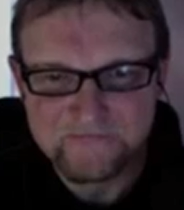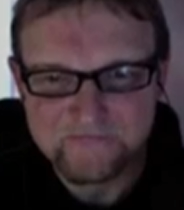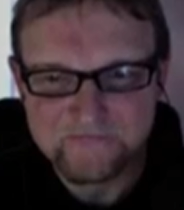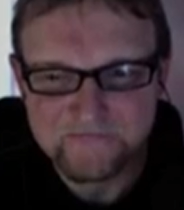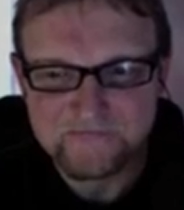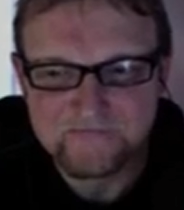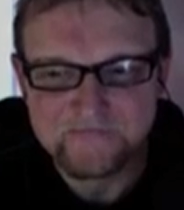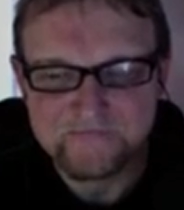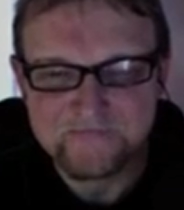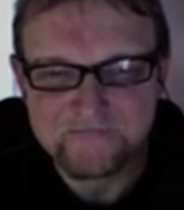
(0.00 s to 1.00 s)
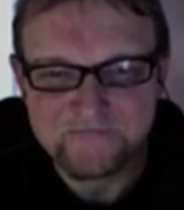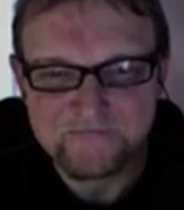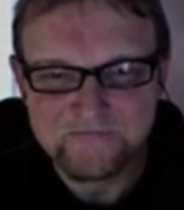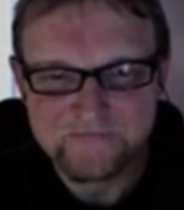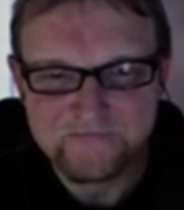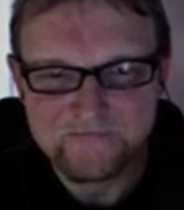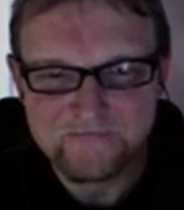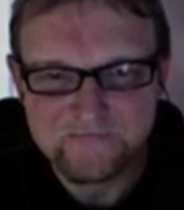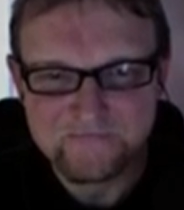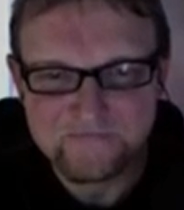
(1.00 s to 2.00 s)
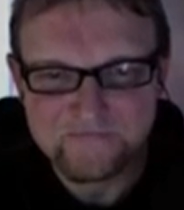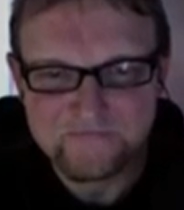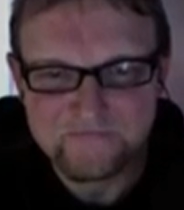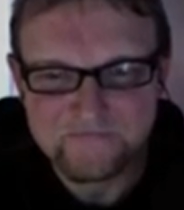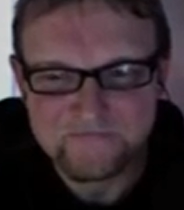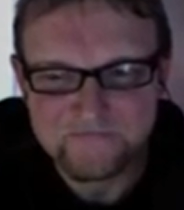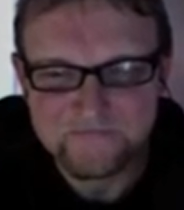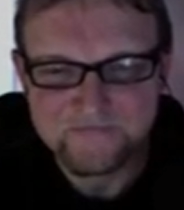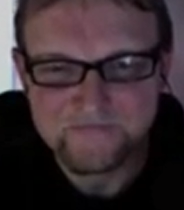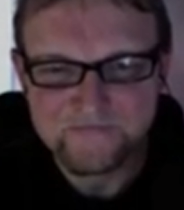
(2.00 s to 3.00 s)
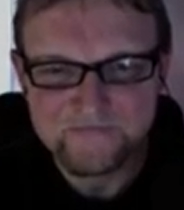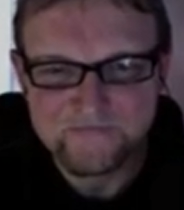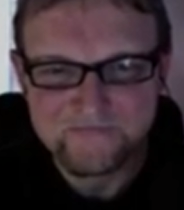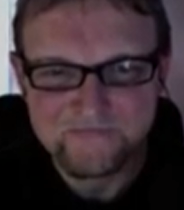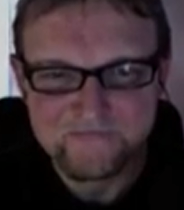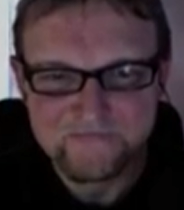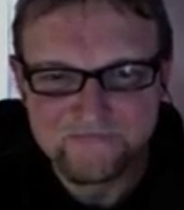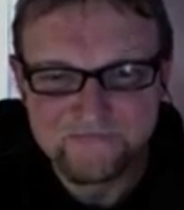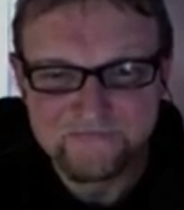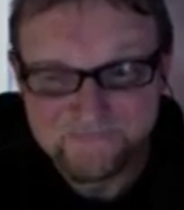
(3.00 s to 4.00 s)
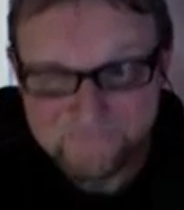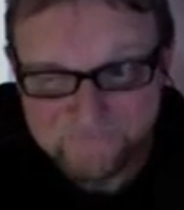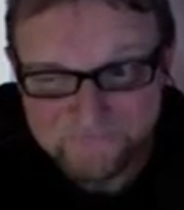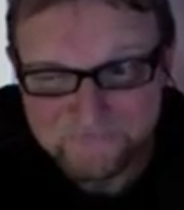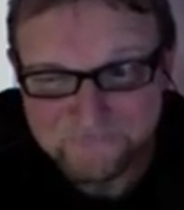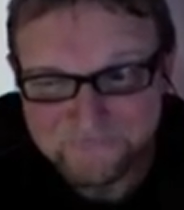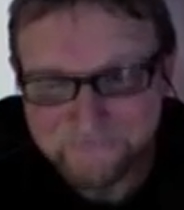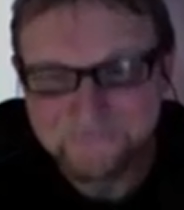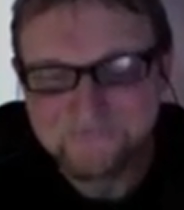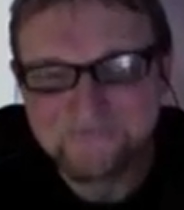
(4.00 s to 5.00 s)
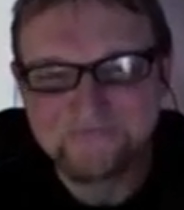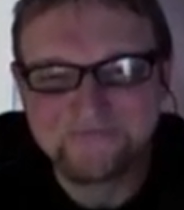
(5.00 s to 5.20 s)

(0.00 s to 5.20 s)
(not speaking)